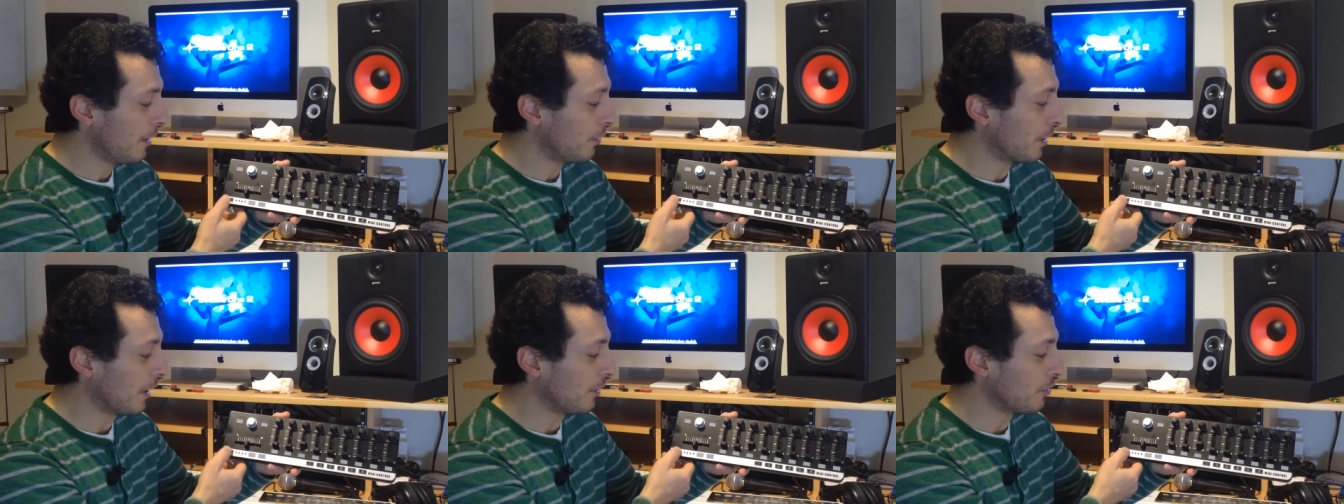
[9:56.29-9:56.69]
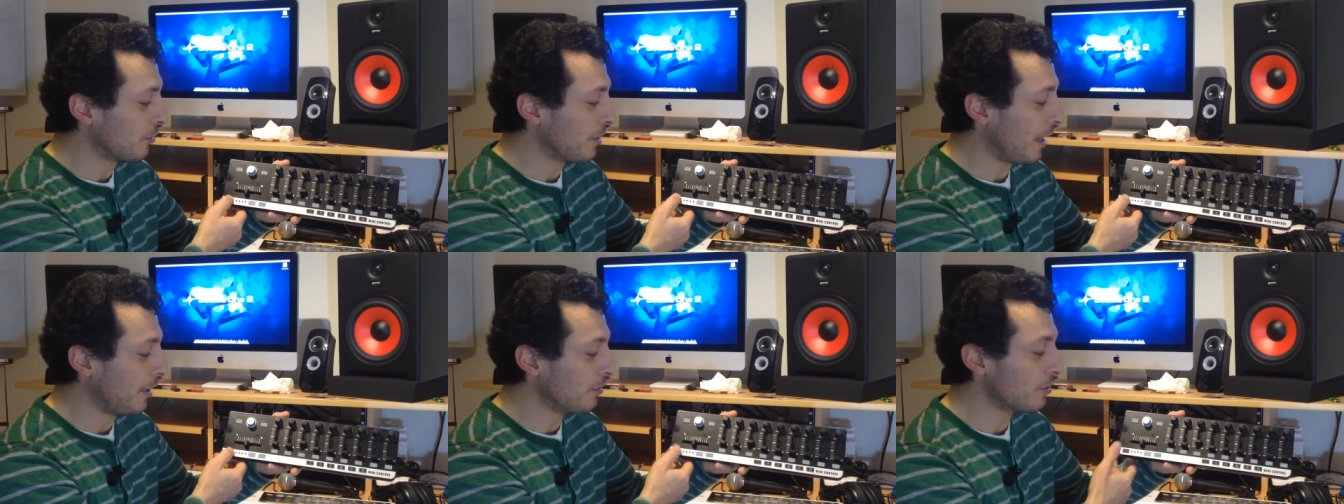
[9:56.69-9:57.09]
you can
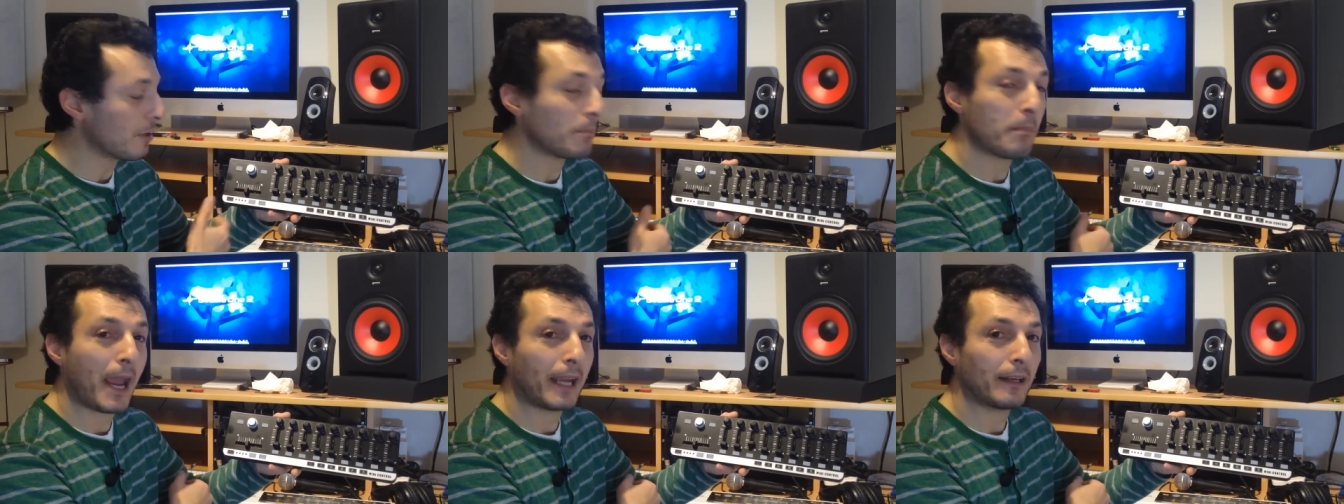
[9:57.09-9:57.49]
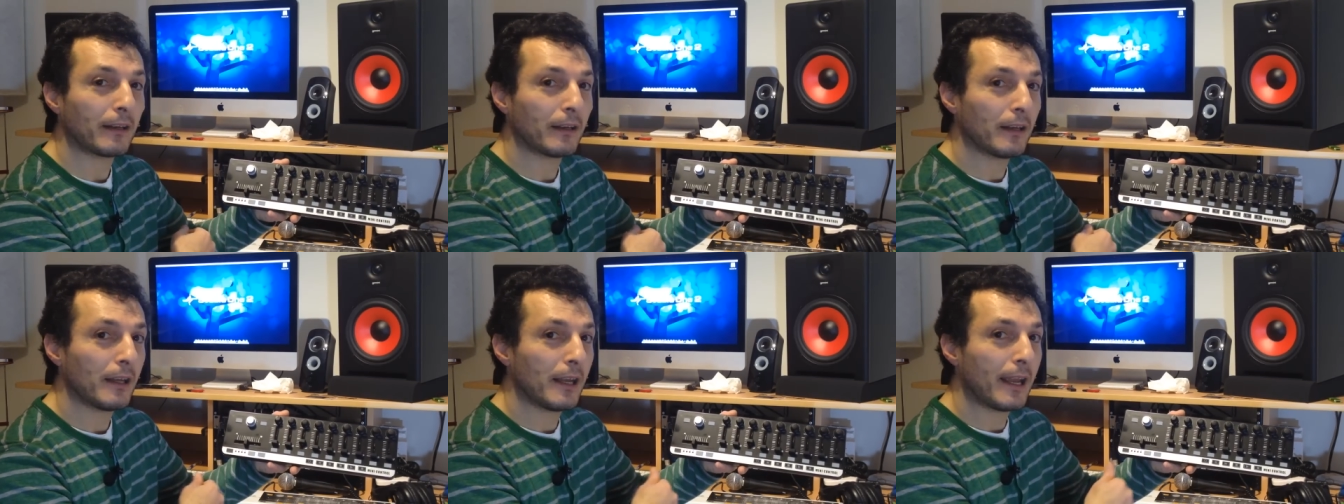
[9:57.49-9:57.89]
change the
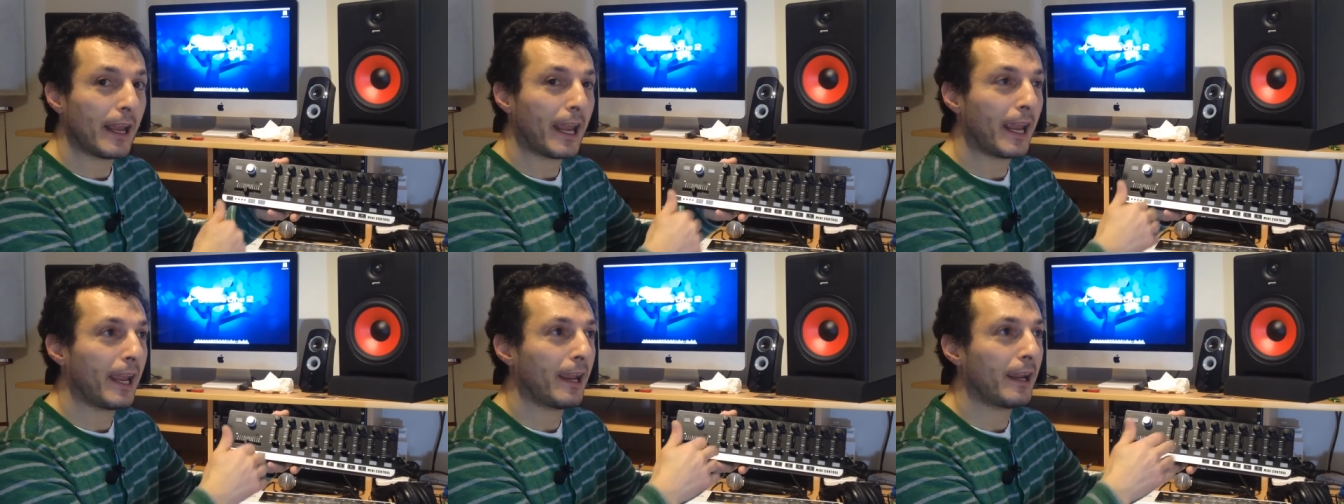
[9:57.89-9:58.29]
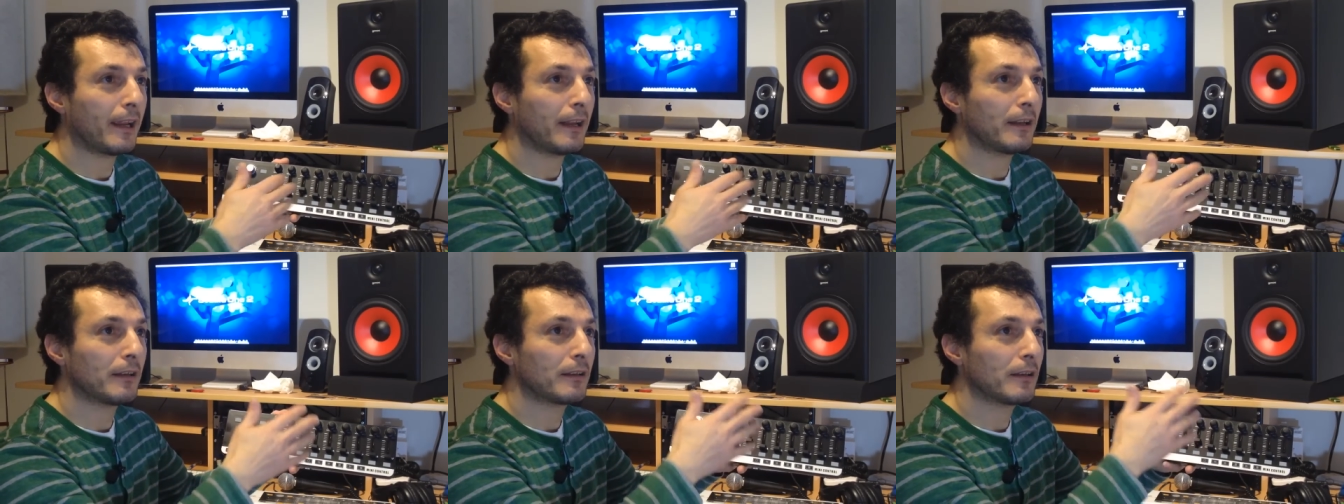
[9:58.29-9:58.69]
bank
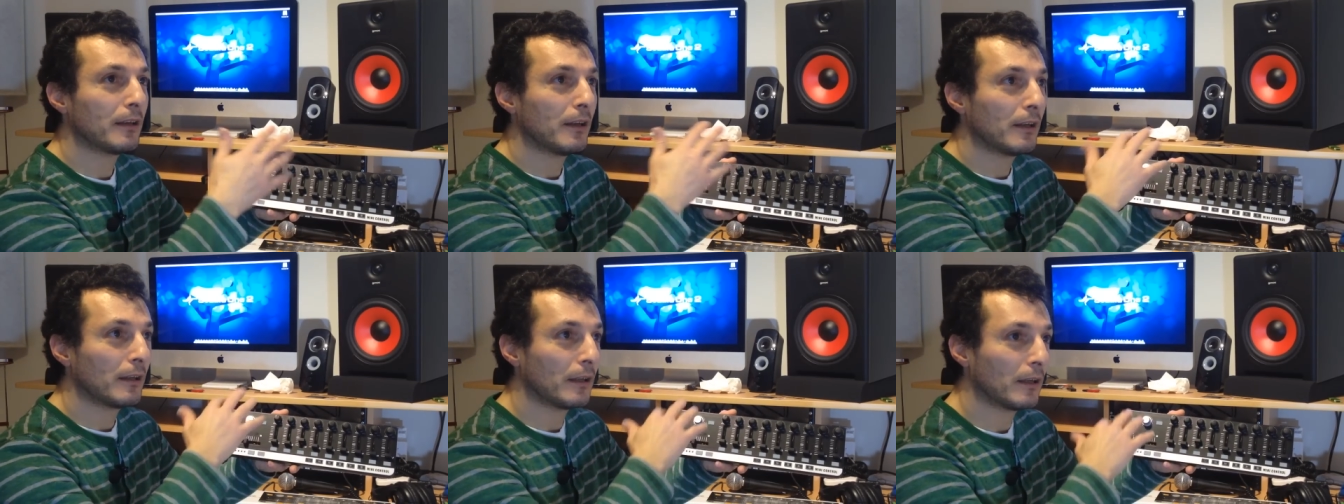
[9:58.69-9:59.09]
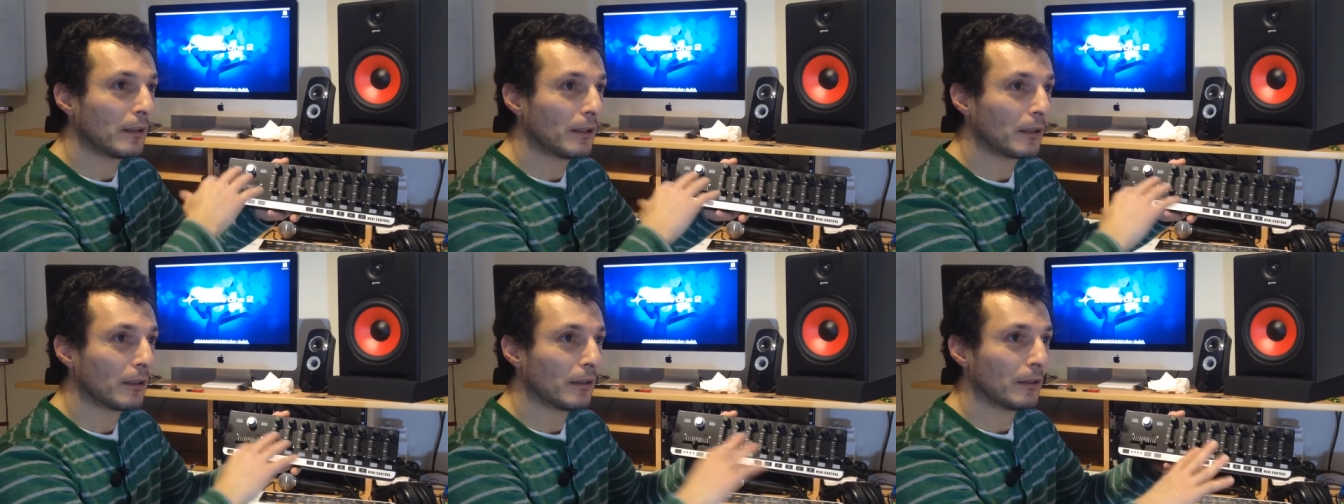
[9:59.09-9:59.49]
and
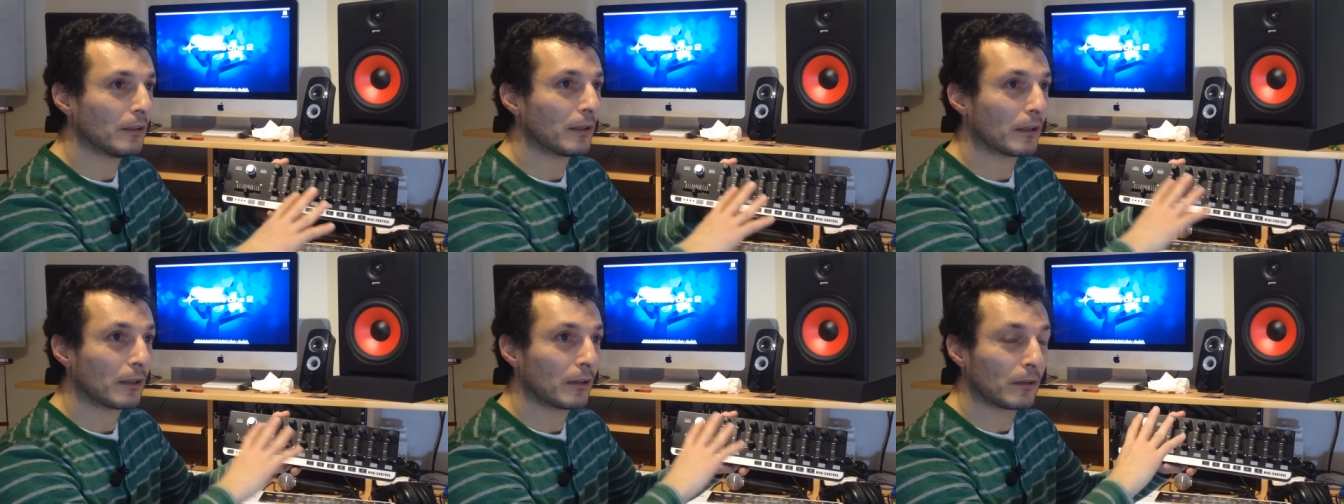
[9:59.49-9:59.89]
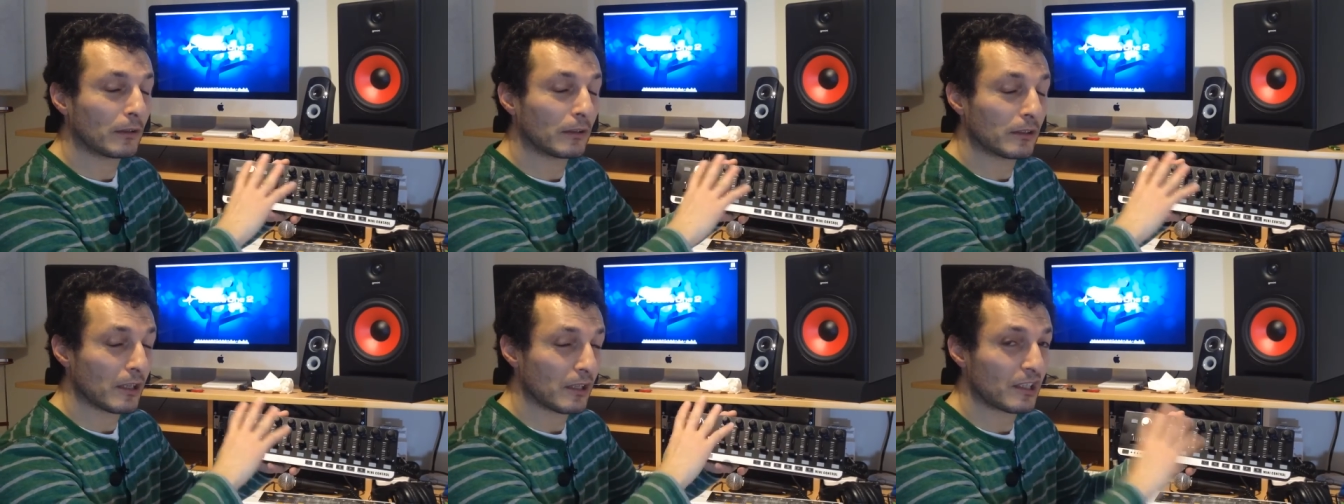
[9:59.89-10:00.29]
the
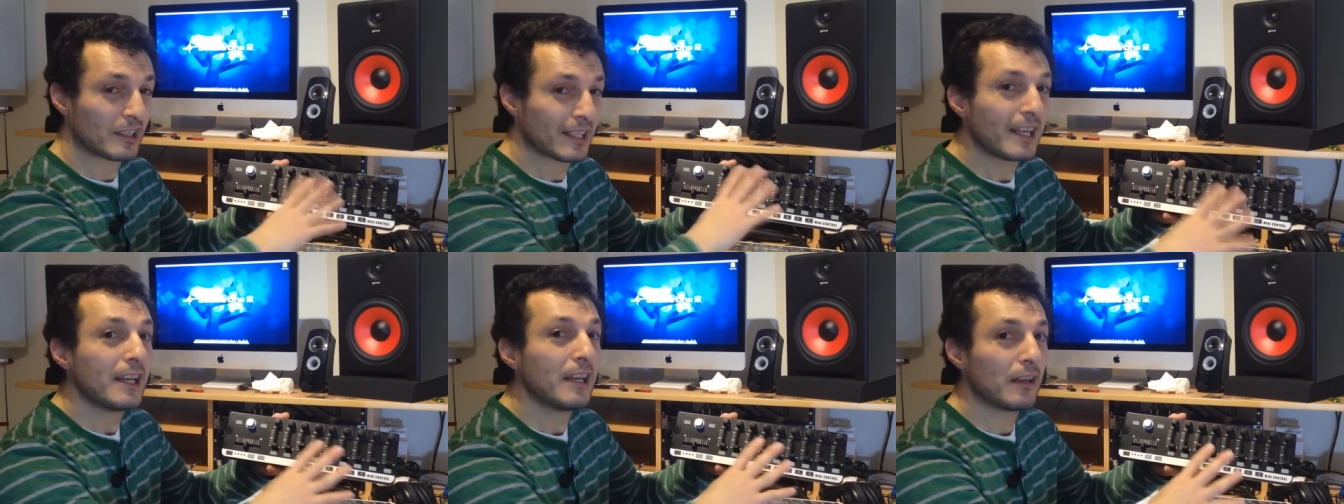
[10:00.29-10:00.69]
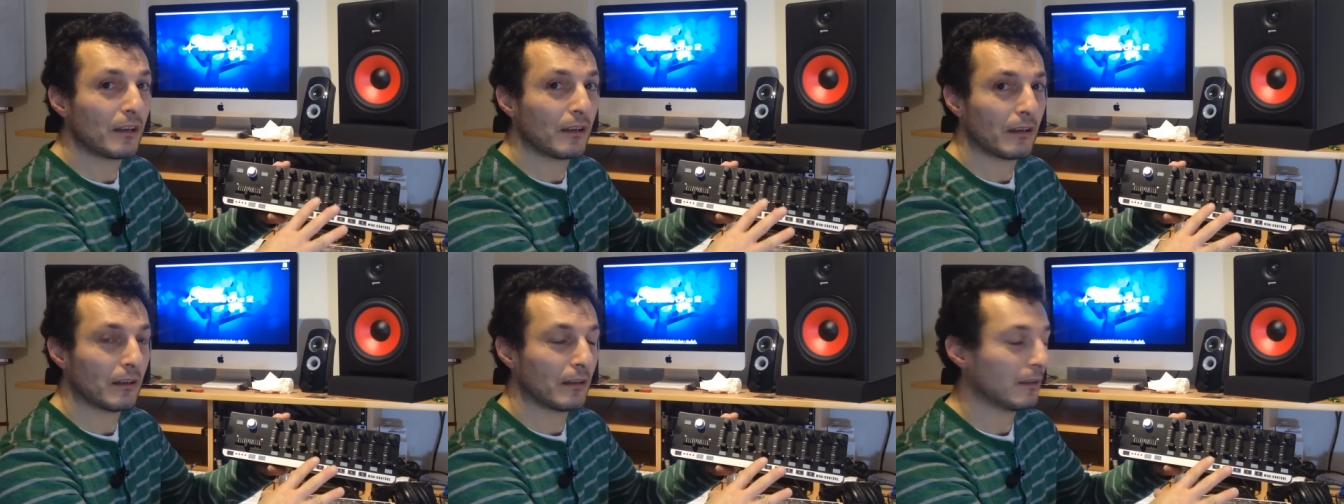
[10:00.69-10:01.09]
scene